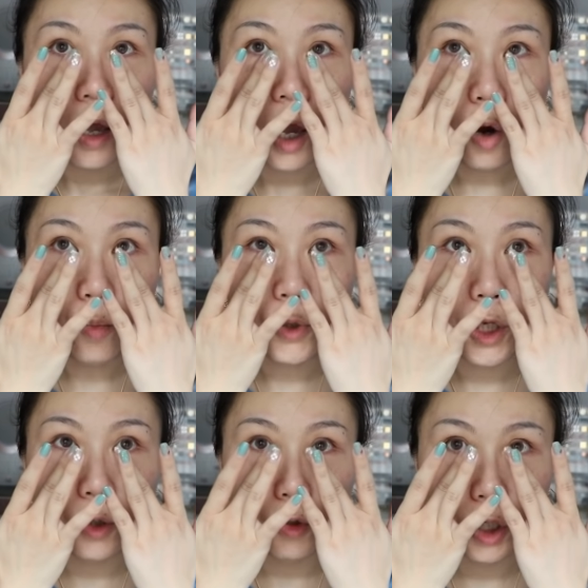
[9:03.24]
help
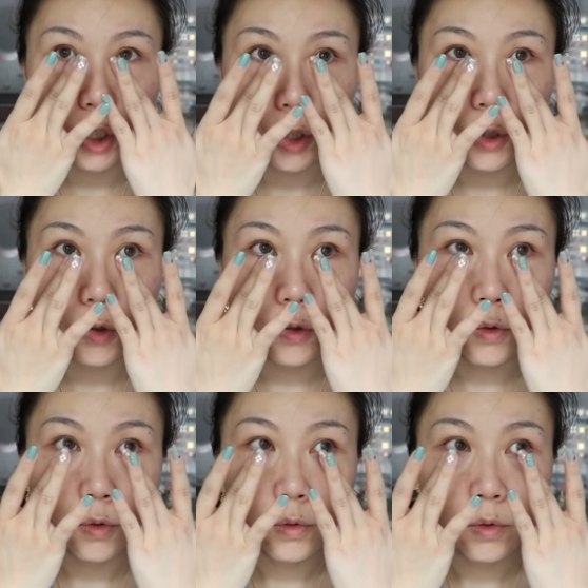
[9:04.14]
you
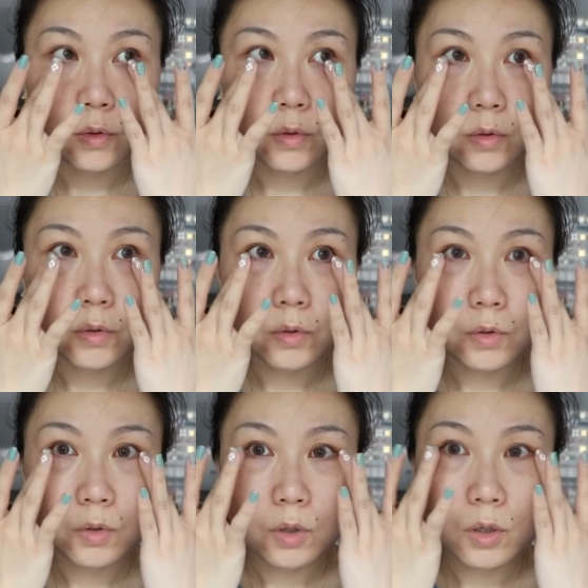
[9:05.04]
to
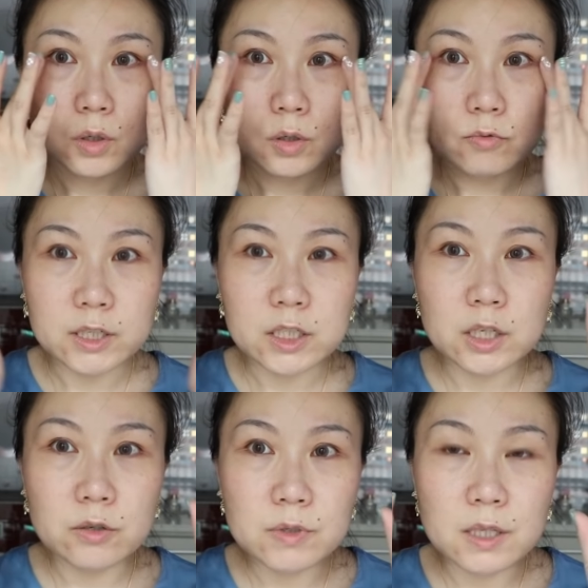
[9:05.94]
reduce